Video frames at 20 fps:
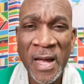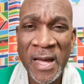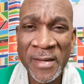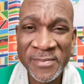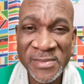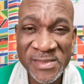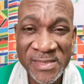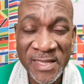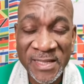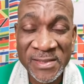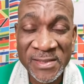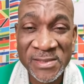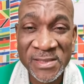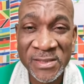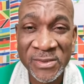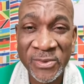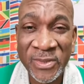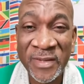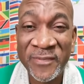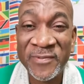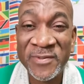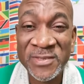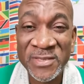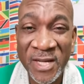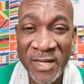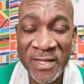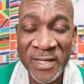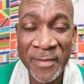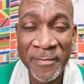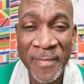I'm saying to you, if
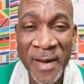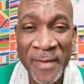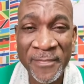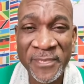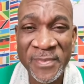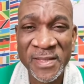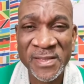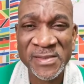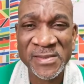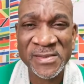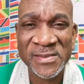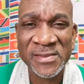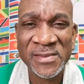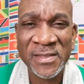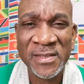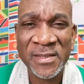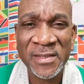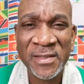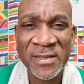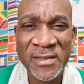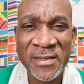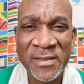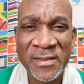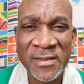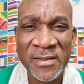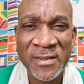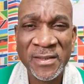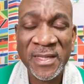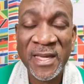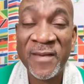John the Baptist
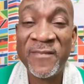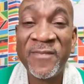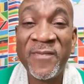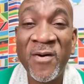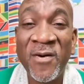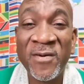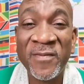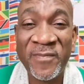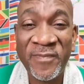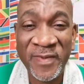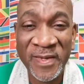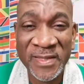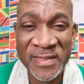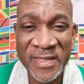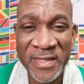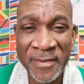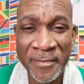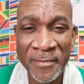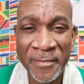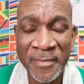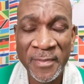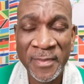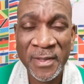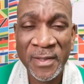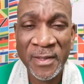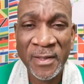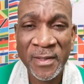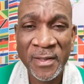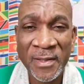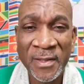can fall victim
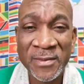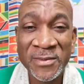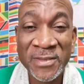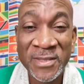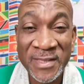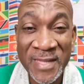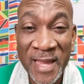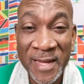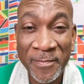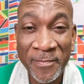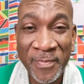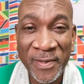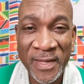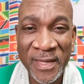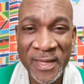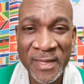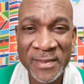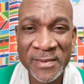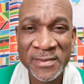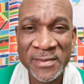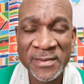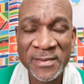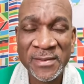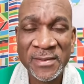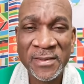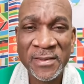to that pain,